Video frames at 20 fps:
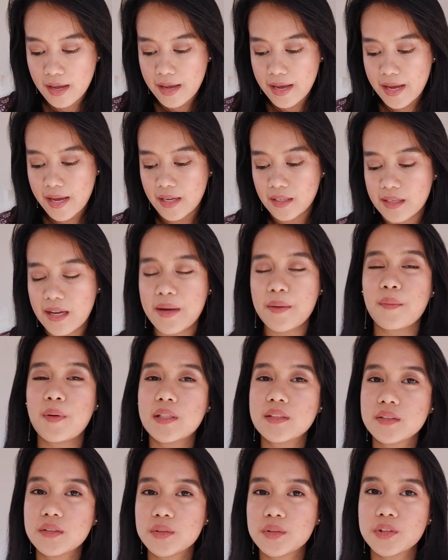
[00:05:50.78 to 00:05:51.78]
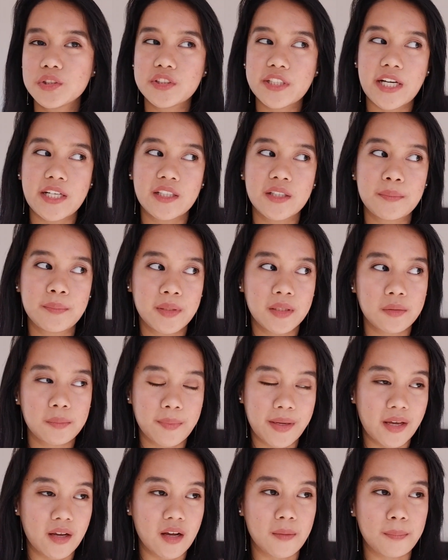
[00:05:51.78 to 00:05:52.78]
And I want to try the Milk
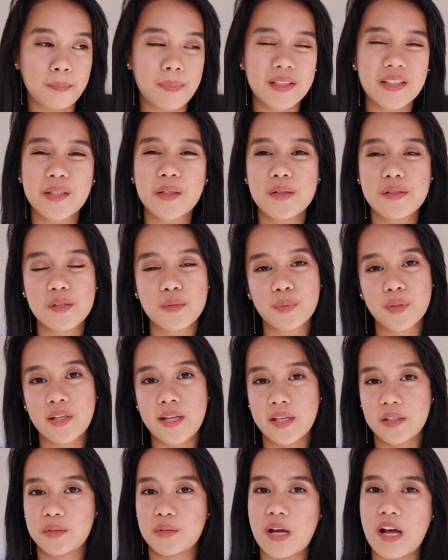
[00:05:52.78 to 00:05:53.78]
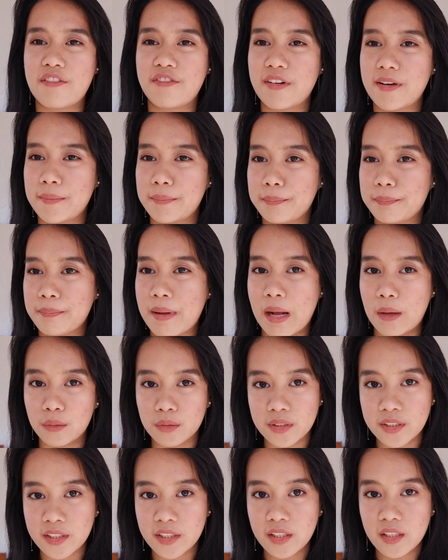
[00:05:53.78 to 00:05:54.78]
makeup, but I also would like to have a
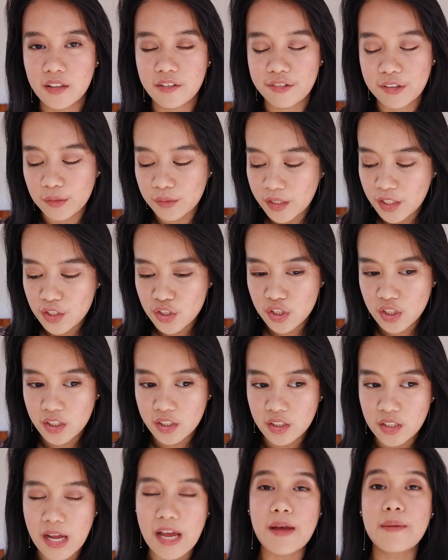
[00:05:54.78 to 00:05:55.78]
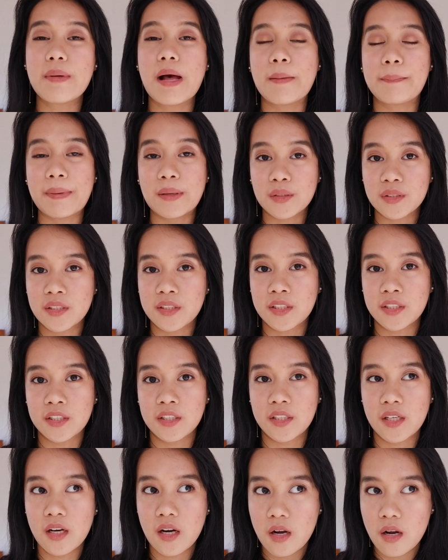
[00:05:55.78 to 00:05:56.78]
powder foundation, a
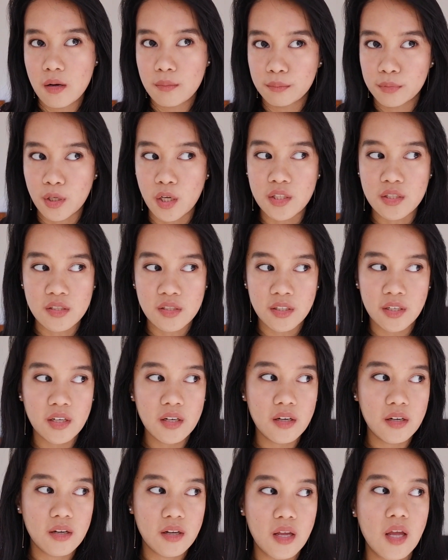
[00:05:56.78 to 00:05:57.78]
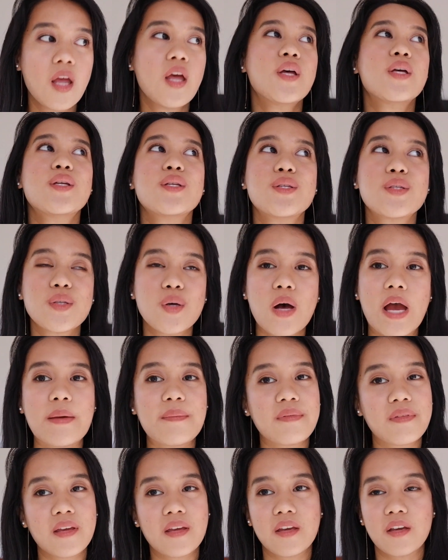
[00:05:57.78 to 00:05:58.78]
powder bronzer. So
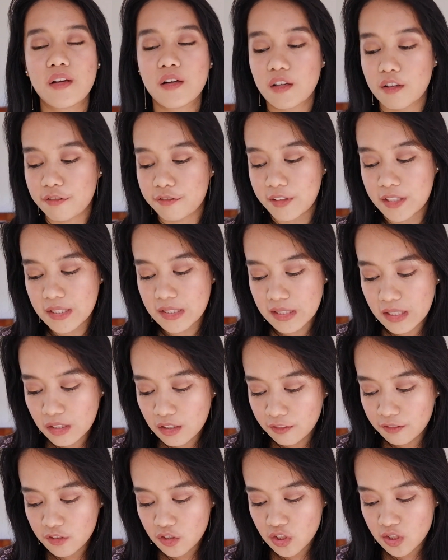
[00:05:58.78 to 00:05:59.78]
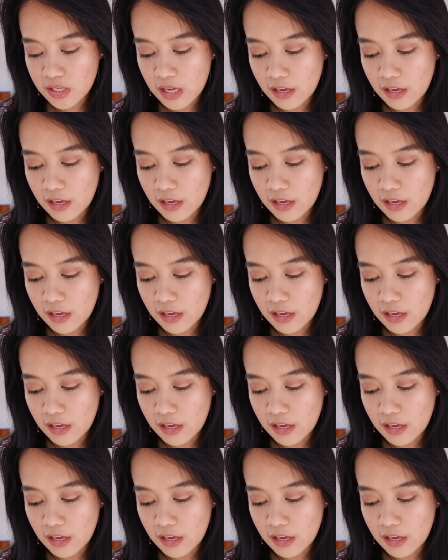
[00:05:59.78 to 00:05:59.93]
I'm thinking of, instead of just